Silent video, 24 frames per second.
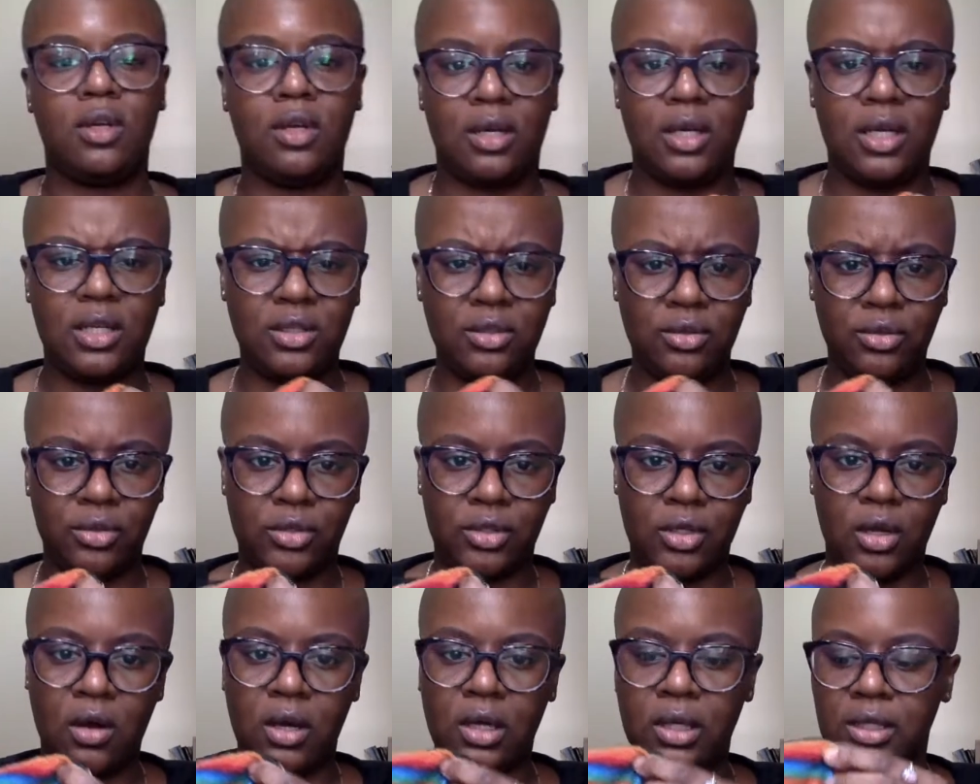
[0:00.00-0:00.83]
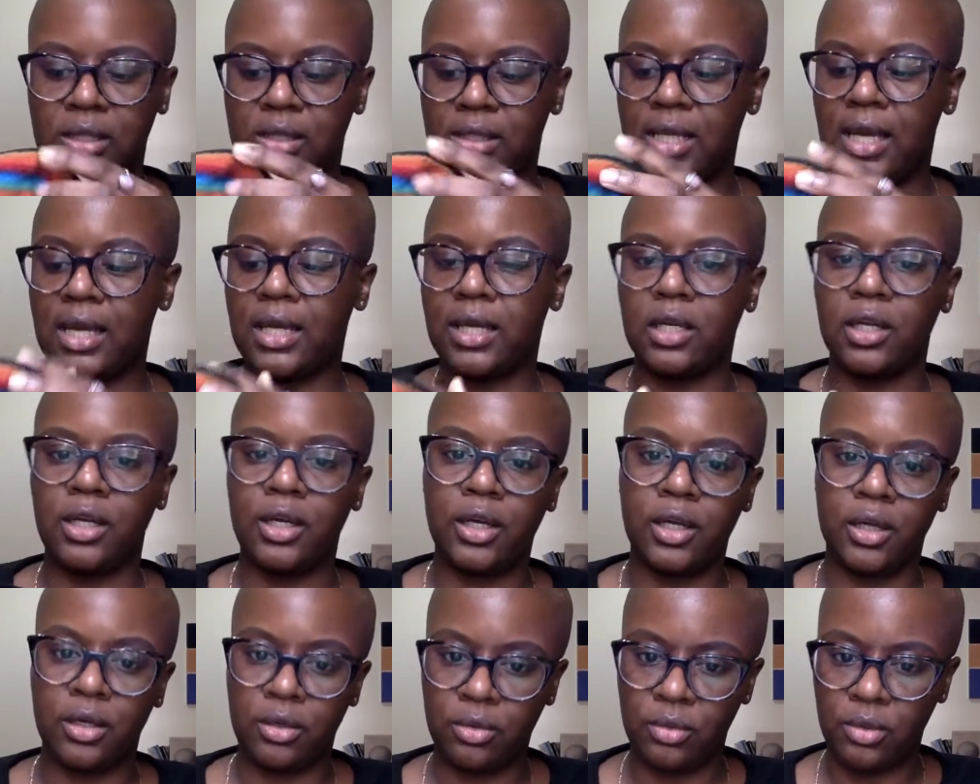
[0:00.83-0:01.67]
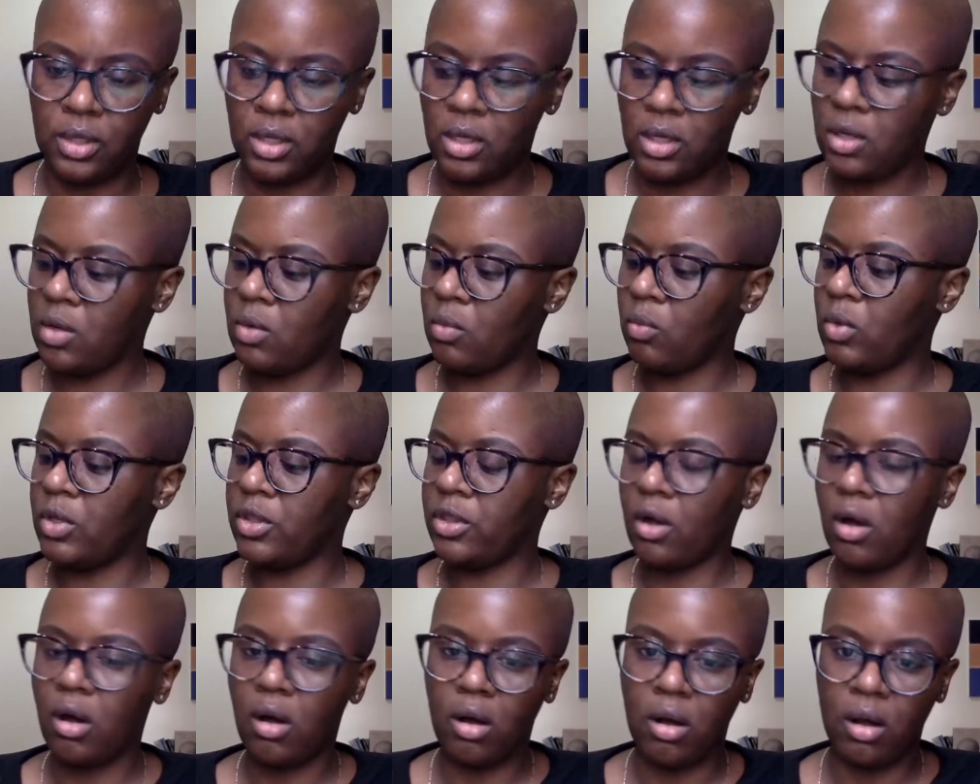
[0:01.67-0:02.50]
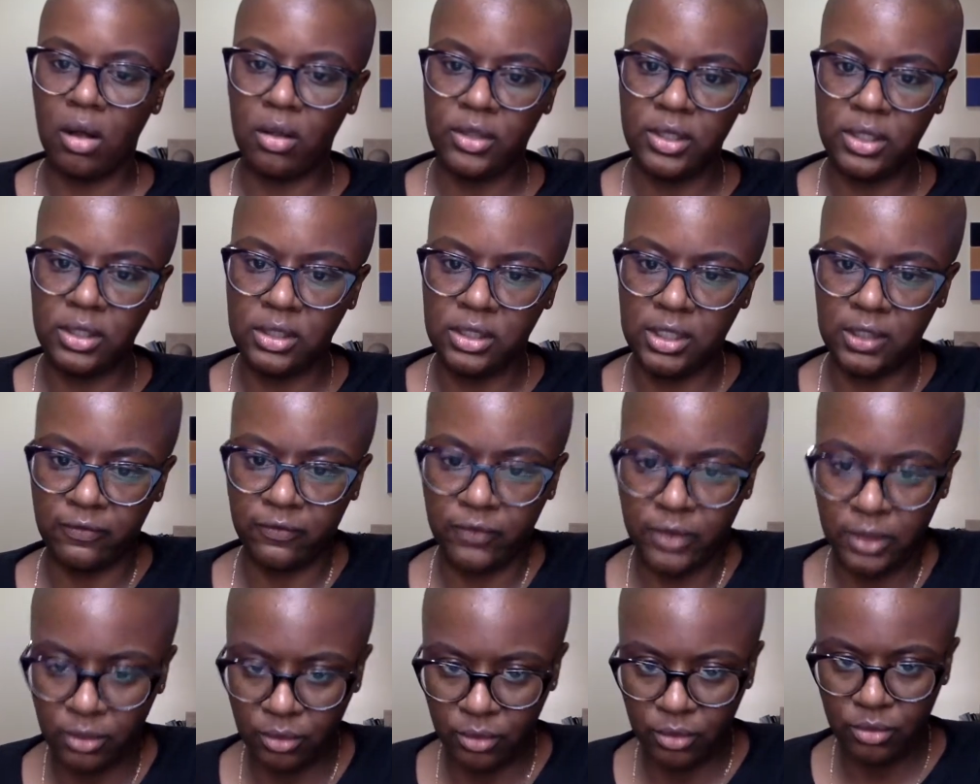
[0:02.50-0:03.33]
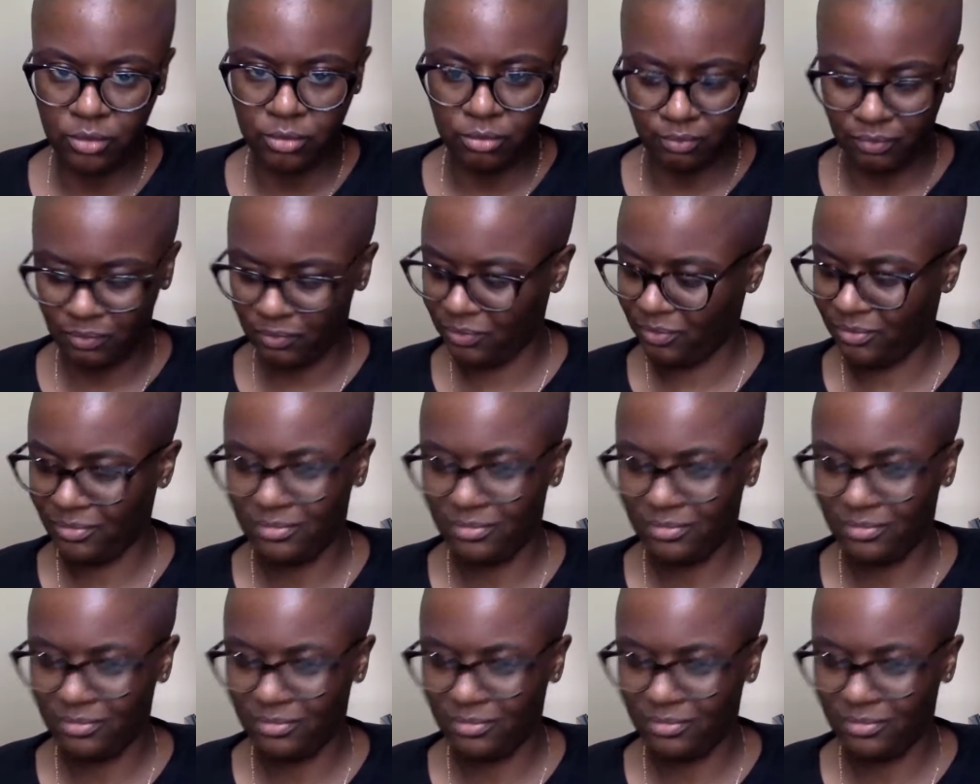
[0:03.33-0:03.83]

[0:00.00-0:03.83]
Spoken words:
and you saw it a second ago, with all these different, with